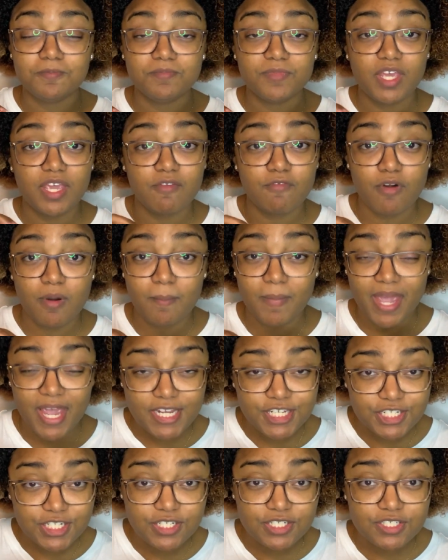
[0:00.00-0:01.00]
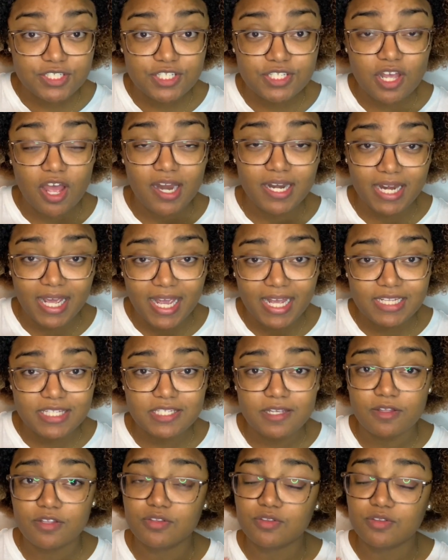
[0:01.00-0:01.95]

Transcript: information on it.